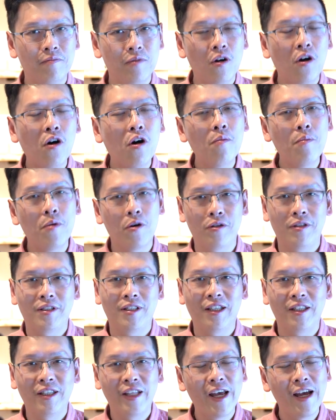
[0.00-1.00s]
almost
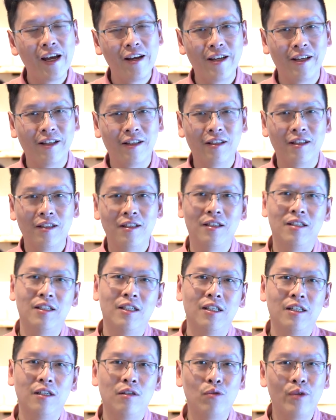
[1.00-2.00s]
telling
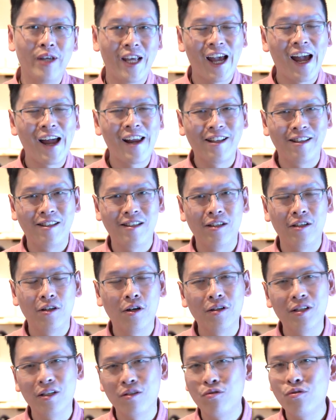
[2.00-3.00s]
the reality
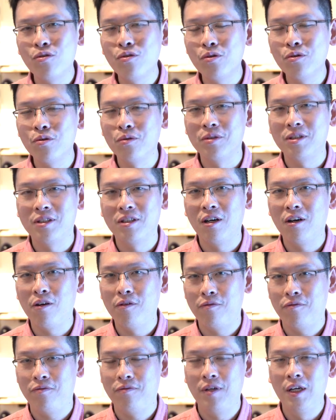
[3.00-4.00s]
or the truth
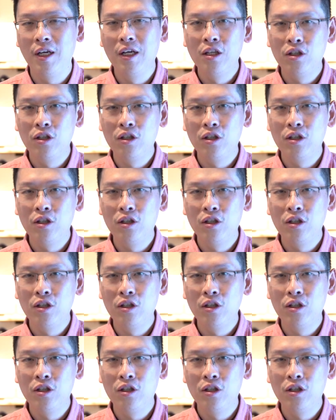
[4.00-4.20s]
of